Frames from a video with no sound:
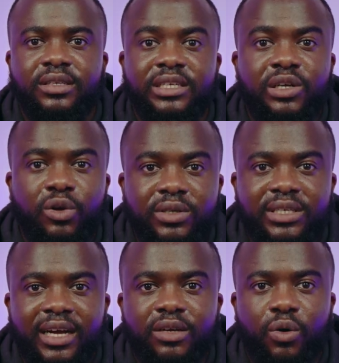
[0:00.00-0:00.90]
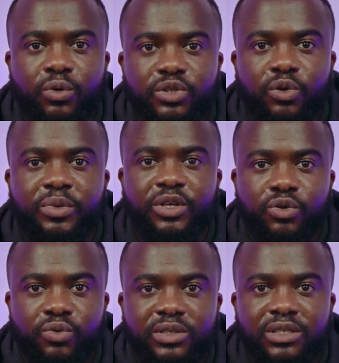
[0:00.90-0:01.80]
This clause can also be
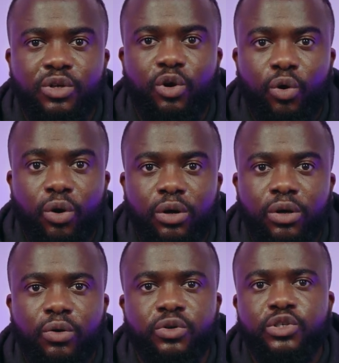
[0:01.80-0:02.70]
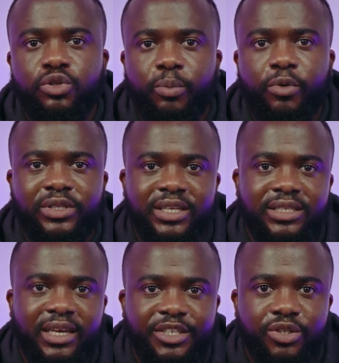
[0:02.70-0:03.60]
used to log or stop
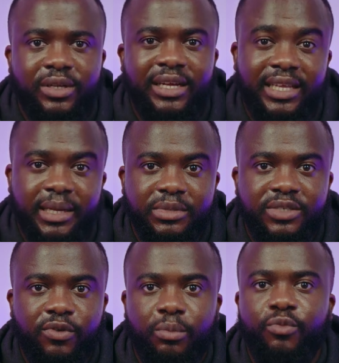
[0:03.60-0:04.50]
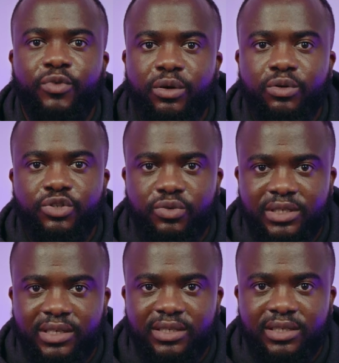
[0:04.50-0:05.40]
authentication attempts from record
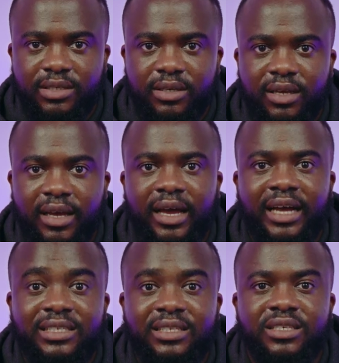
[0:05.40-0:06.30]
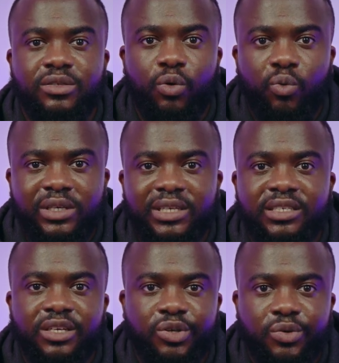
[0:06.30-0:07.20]
users, as it is always
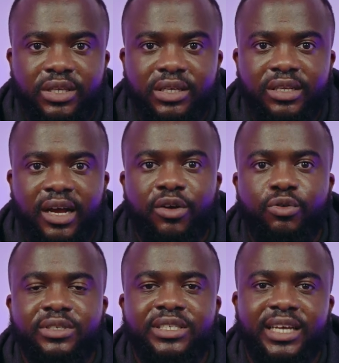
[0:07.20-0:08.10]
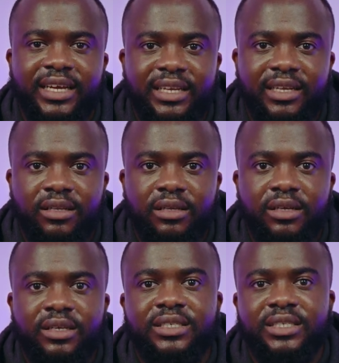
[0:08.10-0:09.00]
executed across sign in,
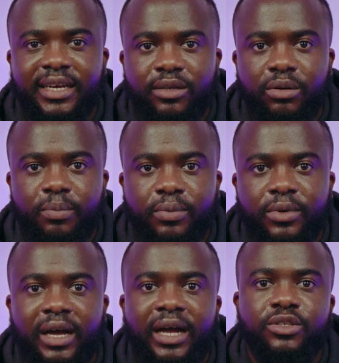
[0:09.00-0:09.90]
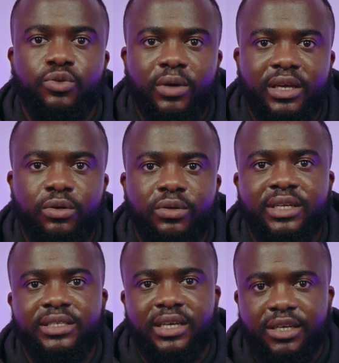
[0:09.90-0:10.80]
sign up, and token
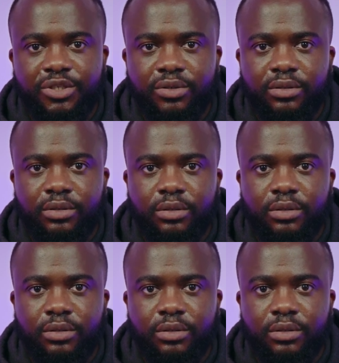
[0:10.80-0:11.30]
authentication.